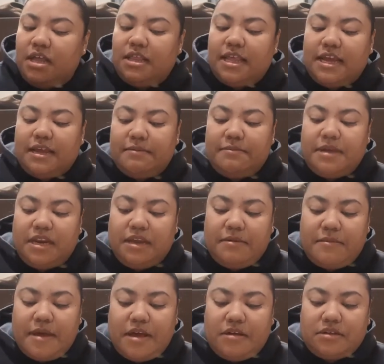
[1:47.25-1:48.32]
like a Minnie
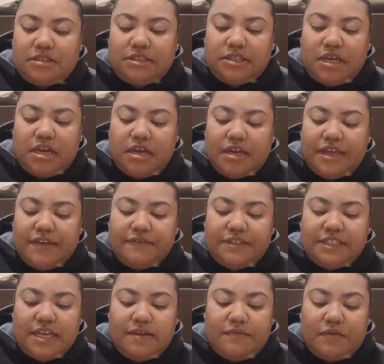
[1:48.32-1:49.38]
Mouse uh, gift
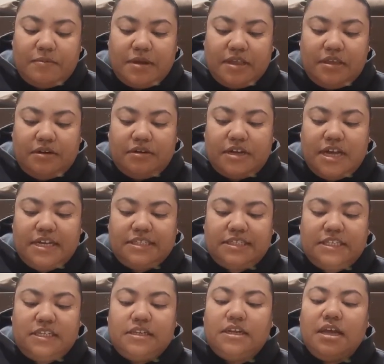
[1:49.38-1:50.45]
set for my little
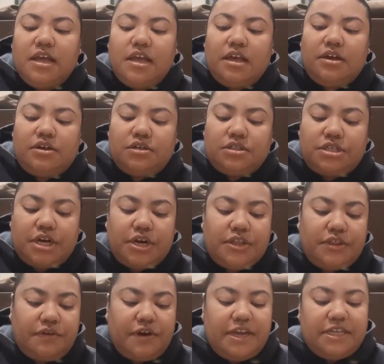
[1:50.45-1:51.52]
cousin who turned
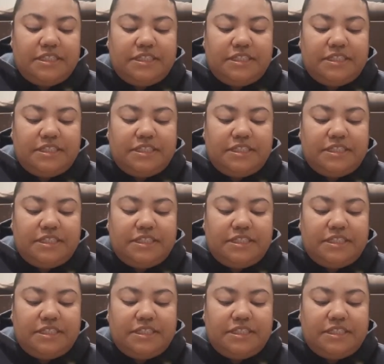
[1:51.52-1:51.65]
three.